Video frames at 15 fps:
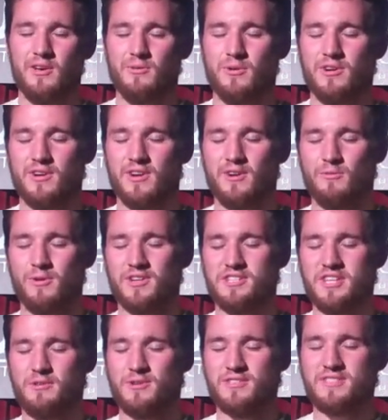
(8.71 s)
where
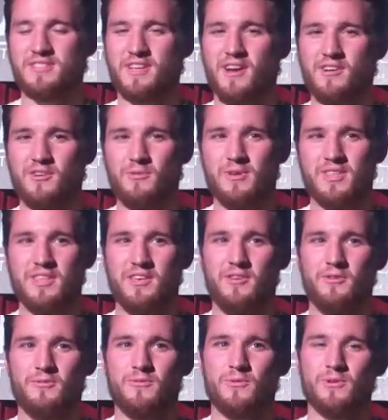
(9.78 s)
she will snuggle with
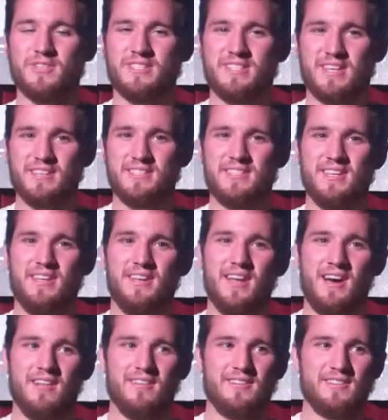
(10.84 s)
you for
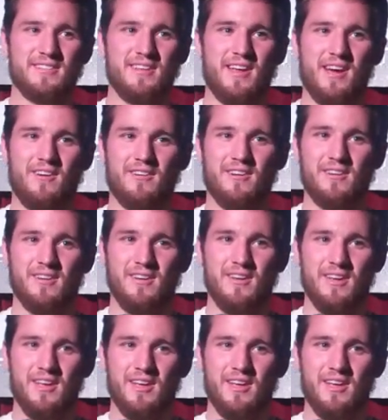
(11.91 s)
$60 an hour.